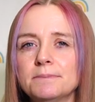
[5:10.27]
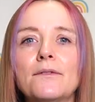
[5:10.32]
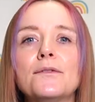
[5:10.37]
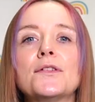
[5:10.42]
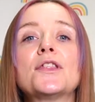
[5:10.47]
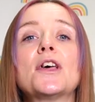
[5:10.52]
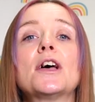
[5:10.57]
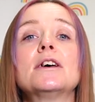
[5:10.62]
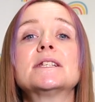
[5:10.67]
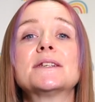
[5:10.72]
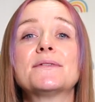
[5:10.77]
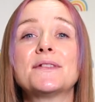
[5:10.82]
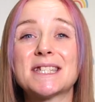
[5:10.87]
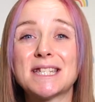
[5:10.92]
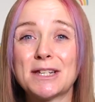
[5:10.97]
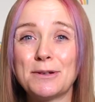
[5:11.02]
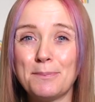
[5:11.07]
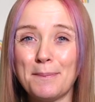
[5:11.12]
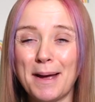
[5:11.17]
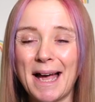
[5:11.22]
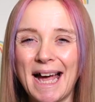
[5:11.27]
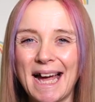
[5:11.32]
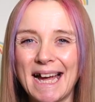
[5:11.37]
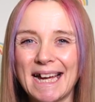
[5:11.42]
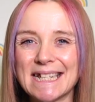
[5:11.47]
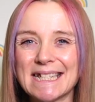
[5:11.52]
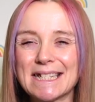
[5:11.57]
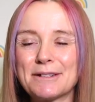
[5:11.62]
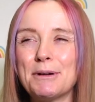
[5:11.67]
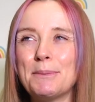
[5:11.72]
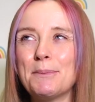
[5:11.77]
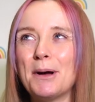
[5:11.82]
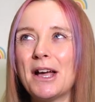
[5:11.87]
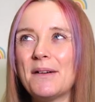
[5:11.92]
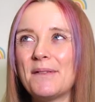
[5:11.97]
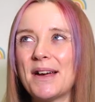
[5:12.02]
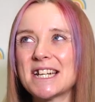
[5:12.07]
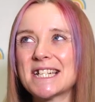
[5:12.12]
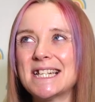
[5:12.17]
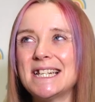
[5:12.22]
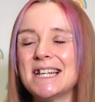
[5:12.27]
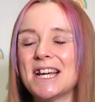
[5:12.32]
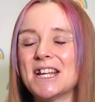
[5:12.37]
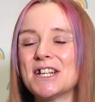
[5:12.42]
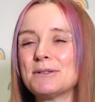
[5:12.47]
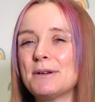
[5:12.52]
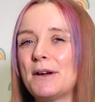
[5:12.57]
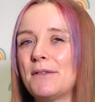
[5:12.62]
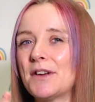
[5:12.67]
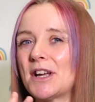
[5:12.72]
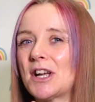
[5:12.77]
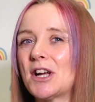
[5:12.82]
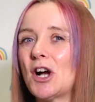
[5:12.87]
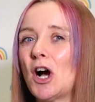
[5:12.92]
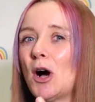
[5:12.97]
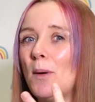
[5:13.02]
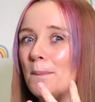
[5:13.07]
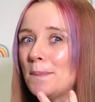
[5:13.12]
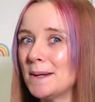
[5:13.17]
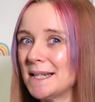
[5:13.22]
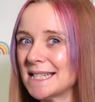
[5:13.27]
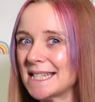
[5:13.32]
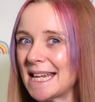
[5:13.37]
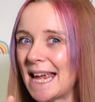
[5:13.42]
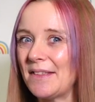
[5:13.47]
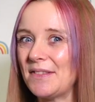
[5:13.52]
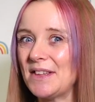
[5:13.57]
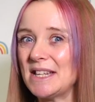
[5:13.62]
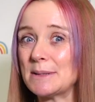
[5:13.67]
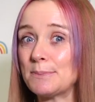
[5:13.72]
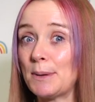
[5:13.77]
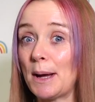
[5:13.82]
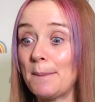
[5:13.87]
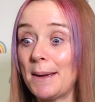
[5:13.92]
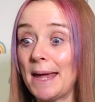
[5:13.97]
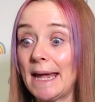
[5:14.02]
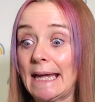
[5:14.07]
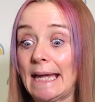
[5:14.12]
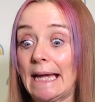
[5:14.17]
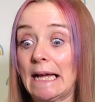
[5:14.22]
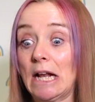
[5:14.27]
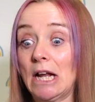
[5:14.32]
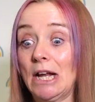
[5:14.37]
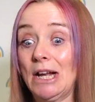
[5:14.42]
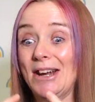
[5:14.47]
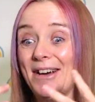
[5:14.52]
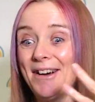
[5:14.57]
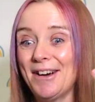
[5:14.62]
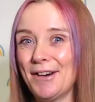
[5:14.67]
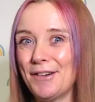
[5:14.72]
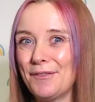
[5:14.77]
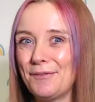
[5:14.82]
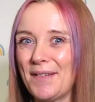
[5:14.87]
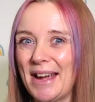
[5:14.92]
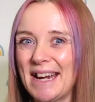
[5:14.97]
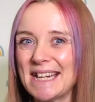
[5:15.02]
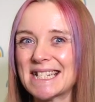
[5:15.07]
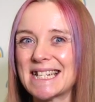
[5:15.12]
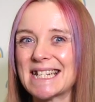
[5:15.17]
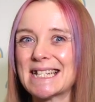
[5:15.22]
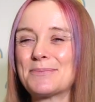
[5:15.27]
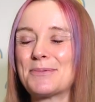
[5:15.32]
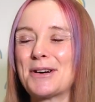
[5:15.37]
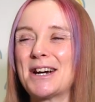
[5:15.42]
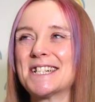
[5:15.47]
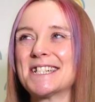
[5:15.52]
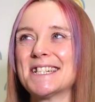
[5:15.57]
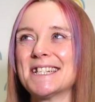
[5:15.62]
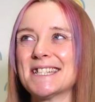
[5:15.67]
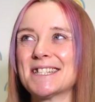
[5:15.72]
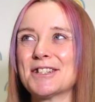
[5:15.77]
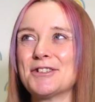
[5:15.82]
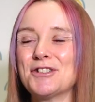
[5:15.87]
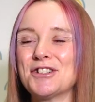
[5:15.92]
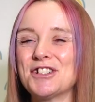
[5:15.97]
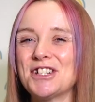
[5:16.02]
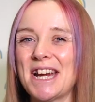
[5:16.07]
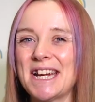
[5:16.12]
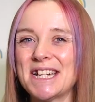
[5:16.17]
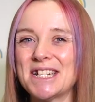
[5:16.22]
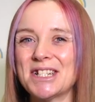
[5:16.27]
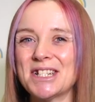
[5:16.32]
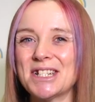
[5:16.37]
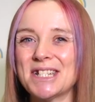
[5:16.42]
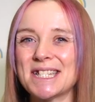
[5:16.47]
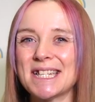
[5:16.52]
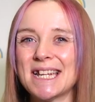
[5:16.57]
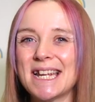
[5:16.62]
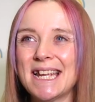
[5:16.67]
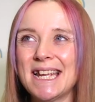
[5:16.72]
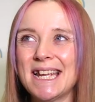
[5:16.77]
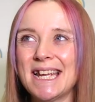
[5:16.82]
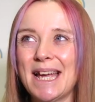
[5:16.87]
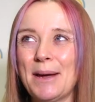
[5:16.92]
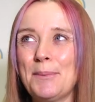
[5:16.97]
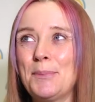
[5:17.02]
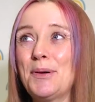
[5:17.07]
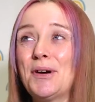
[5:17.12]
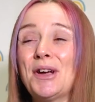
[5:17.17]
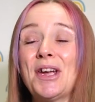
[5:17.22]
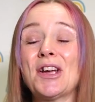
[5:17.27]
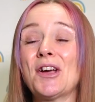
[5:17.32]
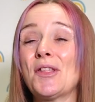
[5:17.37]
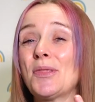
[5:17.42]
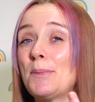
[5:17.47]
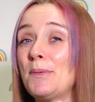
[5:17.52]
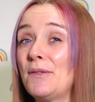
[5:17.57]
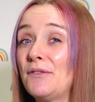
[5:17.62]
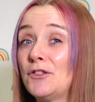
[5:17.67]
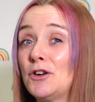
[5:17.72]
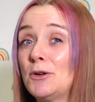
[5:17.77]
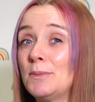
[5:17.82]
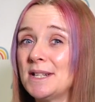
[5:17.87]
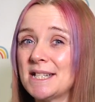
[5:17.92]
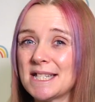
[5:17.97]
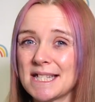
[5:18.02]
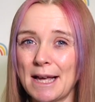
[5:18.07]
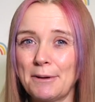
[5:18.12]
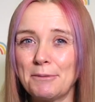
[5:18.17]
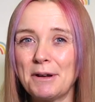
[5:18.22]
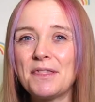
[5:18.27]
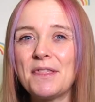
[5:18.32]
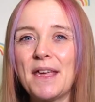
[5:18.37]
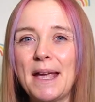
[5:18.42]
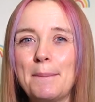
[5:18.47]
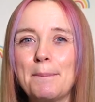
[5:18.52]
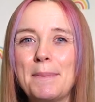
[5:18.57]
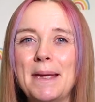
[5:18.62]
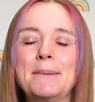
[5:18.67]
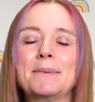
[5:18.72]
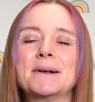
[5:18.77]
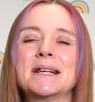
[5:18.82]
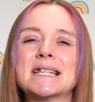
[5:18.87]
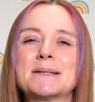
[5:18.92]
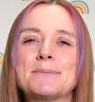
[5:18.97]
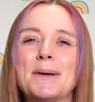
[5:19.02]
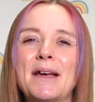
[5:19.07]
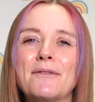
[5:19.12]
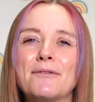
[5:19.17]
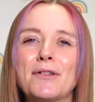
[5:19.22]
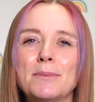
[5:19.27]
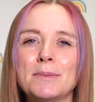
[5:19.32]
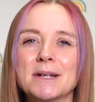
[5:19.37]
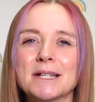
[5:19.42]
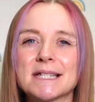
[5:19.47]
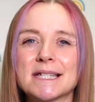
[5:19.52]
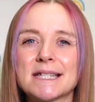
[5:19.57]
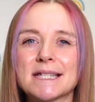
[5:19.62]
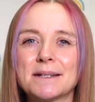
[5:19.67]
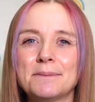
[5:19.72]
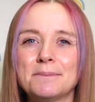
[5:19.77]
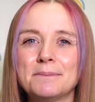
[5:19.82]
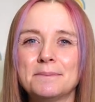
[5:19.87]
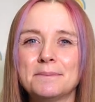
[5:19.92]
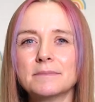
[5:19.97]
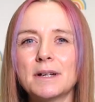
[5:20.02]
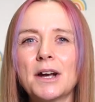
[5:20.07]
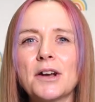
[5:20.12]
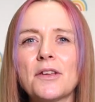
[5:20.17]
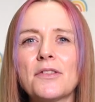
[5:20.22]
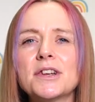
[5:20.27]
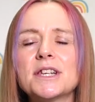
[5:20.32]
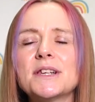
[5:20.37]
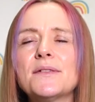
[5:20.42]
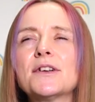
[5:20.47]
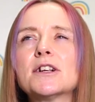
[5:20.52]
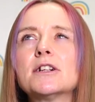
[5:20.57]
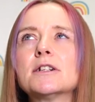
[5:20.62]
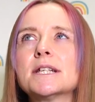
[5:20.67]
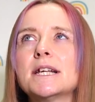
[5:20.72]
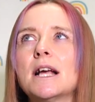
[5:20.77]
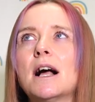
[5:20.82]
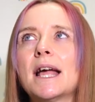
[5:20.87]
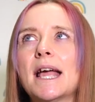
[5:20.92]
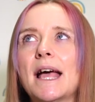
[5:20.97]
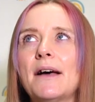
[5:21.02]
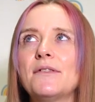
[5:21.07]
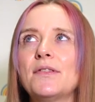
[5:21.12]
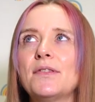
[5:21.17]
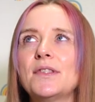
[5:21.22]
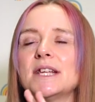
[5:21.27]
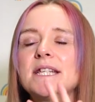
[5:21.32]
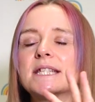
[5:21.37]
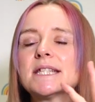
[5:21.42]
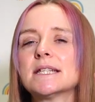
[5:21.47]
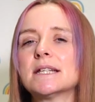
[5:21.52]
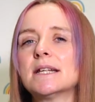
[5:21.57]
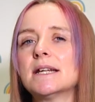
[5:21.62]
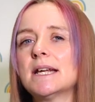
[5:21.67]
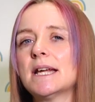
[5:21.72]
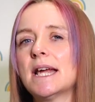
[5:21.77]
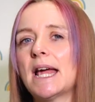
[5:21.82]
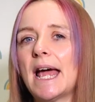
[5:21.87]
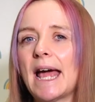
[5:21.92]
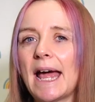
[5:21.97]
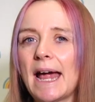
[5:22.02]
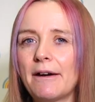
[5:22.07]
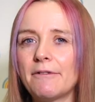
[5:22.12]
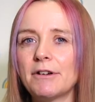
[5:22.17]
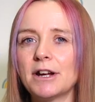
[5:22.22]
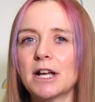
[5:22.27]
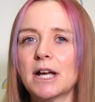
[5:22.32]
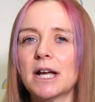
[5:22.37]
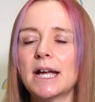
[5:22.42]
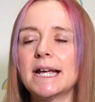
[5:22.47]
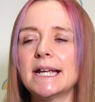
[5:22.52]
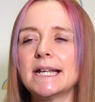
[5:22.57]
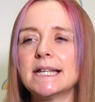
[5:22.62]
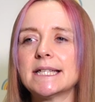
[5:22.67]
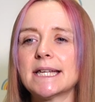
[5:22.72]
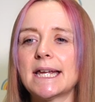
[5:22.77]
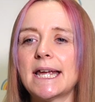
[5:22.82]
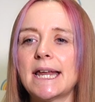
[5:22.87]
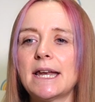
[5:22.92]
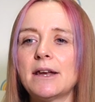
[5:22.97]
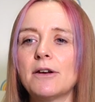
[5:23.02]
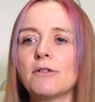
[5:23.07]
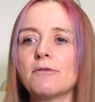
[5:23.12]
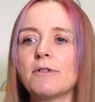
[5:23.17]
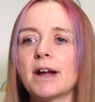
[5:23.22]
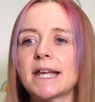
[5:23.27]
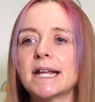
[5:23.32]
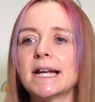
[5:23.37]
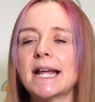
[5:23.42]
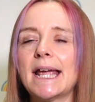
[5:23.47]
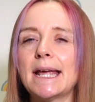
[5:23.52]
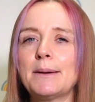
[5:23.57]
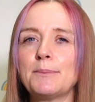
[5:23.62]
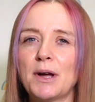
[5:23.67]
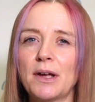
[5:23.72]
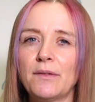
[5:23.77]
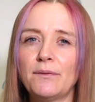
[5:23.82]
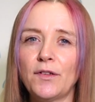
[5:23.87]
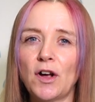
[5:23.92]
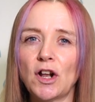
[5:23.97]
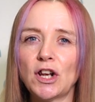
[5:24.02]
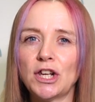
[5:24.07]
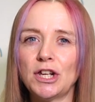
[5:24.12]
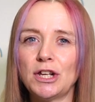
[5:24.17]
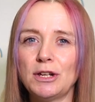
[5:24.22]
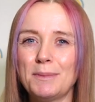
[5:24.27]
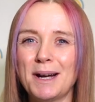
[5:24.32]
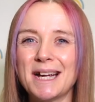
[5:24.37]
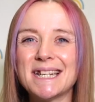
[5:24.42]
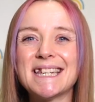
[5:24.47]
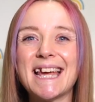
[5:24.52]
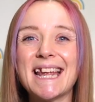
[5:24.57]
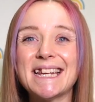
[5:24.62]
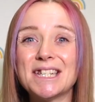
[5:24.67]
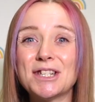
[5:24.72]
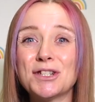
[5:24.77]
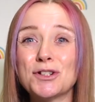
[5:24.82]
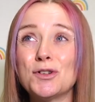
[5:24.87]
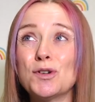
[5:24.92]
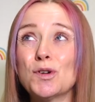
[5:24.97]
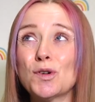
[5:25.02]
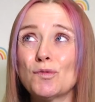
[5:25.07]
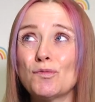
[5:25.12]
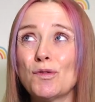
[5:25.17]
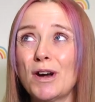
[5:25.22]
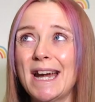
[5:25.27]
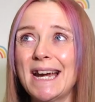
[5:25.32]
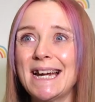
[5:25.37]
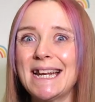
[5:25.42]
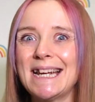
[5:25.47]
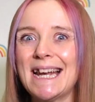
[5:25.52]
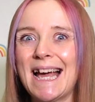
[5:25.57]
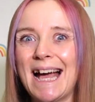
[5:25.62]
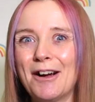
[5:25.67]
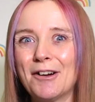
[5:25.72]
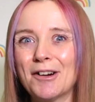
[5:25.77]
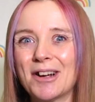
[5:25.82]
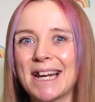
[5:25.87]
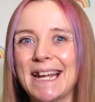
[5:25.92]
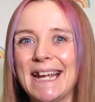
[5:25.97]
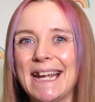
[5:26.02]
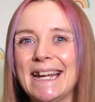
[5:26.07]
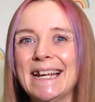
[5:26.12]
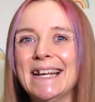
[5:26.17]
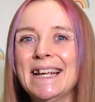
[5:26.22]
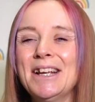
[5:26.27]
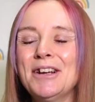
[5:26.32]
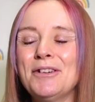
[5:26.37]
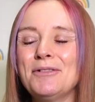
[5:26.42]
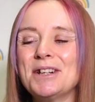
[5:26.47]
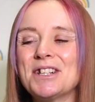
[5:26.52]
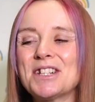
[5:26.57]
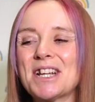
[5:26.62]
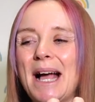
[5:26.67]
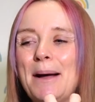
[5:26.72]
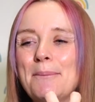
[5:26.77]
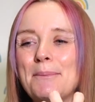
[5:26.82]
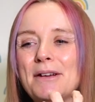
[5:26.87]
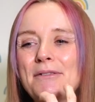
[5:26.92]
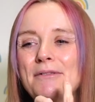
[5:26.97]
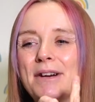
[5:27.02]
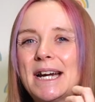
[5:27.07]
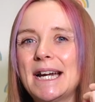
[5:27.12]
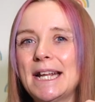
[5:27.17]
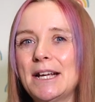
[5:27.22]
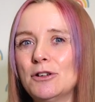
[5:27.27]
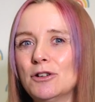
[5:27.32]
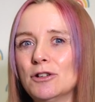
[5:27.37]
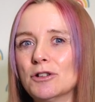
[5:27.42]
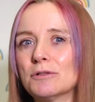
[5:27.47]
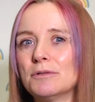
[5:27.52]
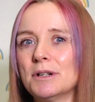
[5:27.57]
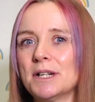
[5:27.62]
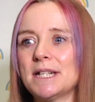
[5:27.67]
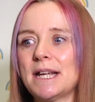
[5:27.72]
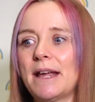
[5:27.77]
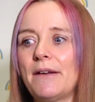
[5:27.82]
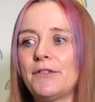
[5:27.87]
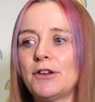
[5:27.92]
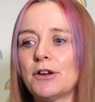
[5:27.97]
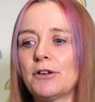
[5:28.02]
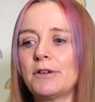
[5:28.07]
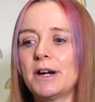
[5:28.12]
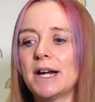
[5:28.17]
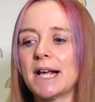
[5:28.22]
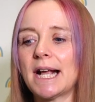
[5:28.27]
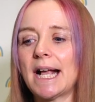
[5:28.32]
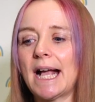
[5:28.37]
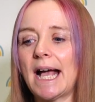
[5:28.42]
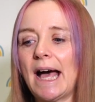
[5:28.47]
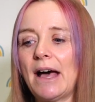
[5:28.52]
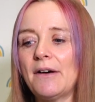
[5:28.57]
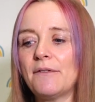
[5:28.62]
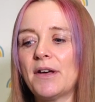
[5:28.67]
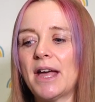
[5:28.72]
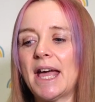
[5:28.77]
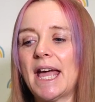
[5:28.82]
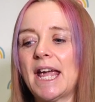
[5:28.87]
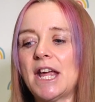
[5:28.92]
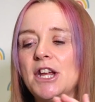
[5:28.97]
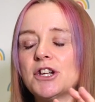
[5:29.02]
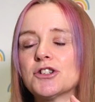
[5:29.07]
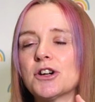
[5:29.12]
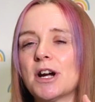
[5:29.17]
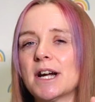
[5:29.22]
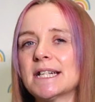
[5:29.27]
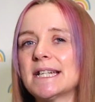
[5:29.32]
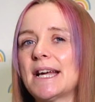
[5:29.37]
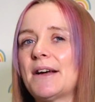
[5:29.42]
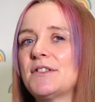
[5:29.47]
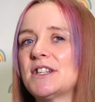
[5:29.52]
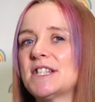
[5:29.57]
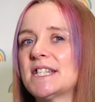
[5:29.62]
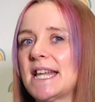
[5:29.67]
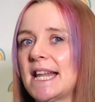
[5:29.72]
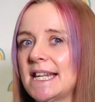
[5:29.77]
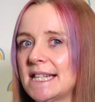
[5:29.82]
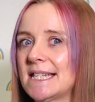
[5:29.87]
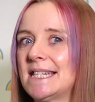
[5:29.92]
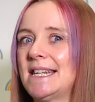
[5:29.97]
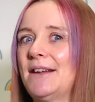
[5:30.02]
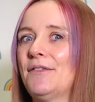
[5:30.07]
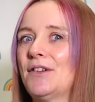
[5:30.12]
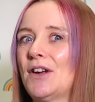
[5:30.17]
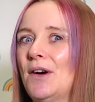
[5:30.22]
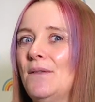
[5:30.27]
For those of us who mask, we might have actually learnt to overcompensate this by making a lot of facial expressions or gestures and putting on the performance that we think people expect from us. Another difficulty I have in this area is in regulating my volume. I tend to talk really loudly, which can be really awkward if you're in a cafe trying to have a sensitive